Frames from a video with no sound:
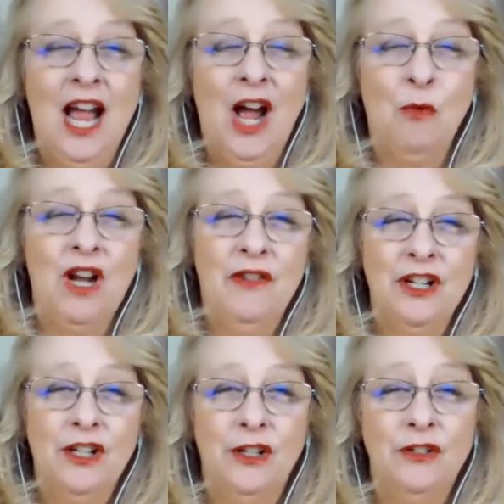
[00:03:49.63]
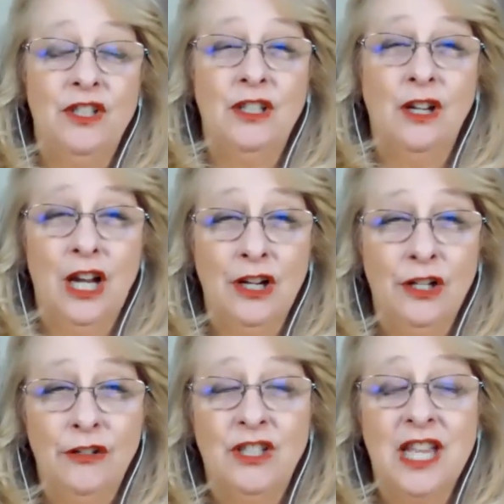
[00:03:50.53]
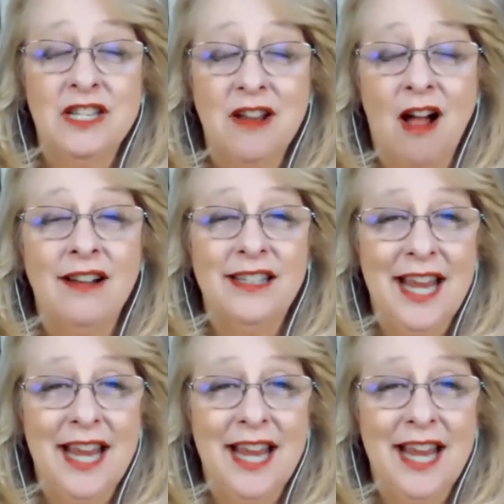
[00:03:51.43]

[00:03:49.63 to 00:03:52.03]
Uh, one of it includes includes the dog